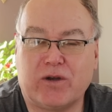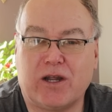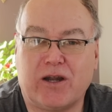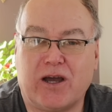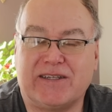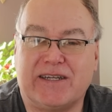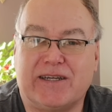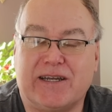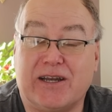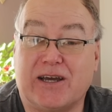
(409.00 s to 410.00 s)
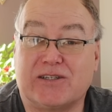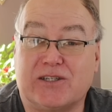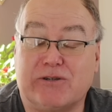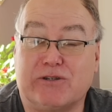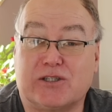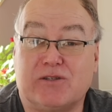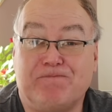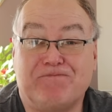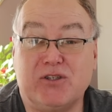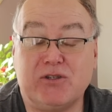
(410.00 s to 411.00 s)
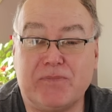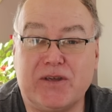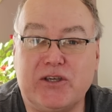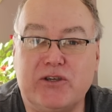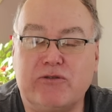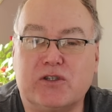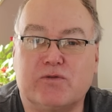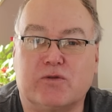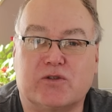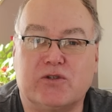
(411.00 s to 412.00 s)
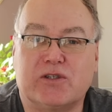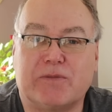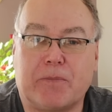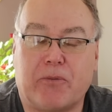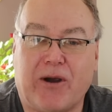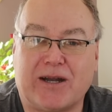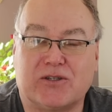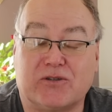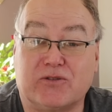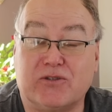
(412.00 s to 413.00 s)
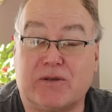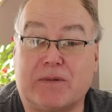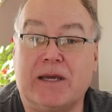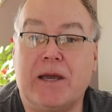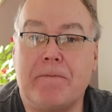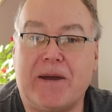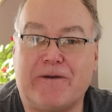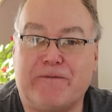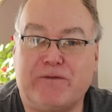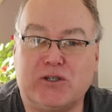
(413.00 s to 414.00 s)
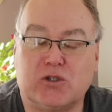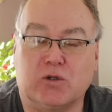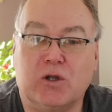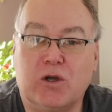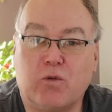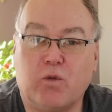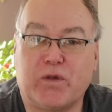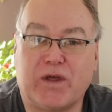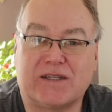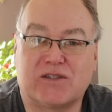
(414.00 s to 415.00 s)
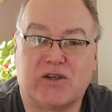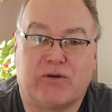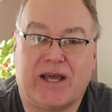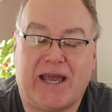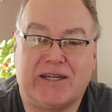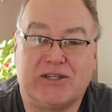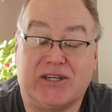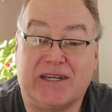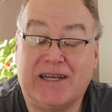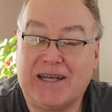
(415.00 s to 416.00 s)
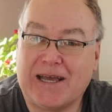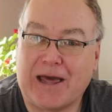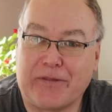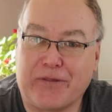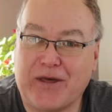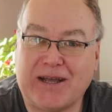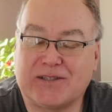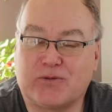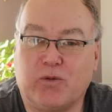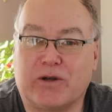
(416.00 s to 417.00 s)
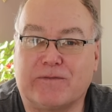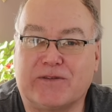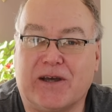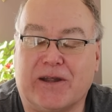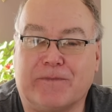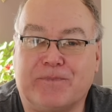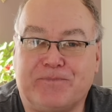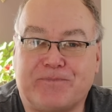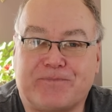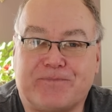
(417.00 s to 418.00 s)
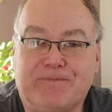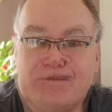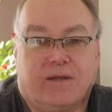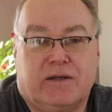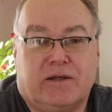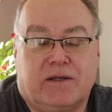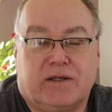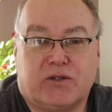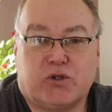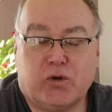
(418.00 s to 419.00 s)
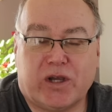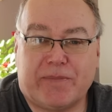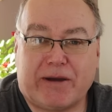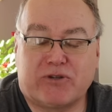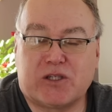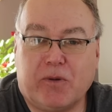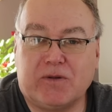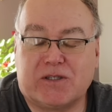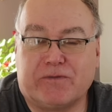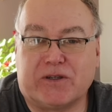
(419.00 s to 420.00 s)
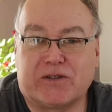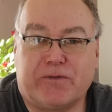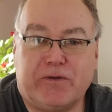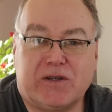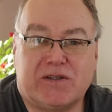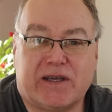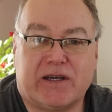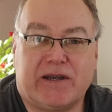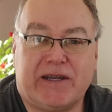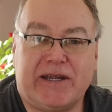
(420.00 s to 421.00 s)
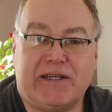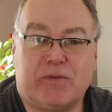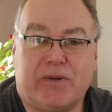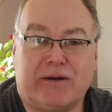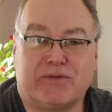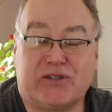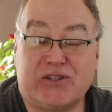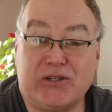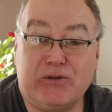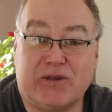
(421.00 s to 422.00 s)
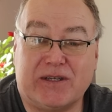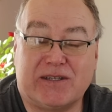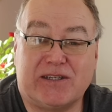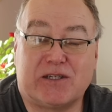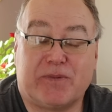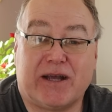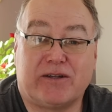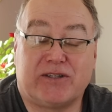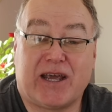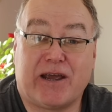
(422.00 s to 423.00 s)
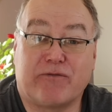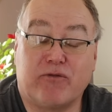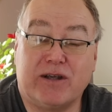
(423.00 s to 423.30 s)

What I'd ideally like to do is do something useful, do something practical, do something beneficial with that solar energy. And that's what I've done. So talking about responsiveness, the first thing I need to be able to do this is to be able to have